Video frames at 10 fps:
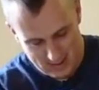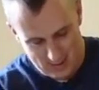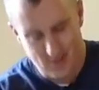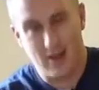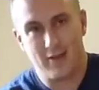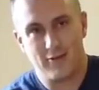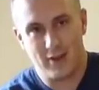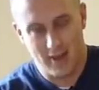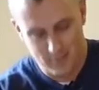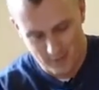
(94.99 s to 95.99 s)
well, I've done
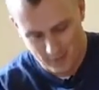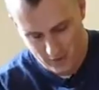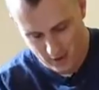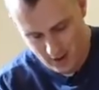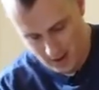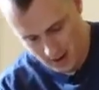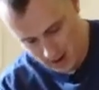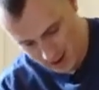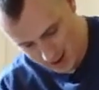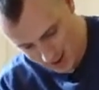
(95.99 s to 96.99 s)
that before,
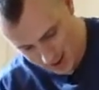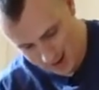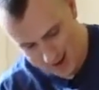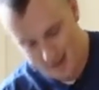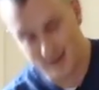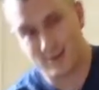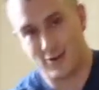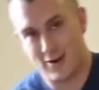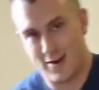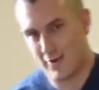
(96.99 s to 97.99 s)
and it doesn't
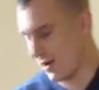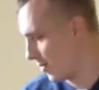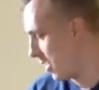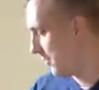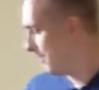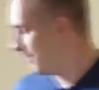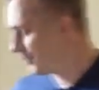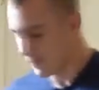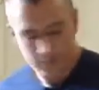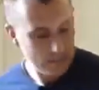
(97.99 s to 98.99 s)
turn out very well.
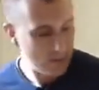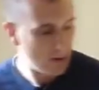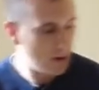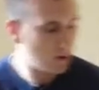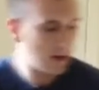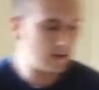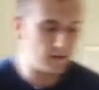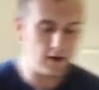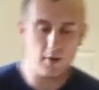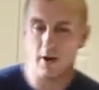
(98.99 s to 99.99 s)
Okay, so
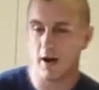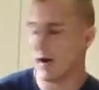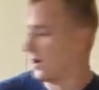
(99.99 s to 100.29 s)
here we are.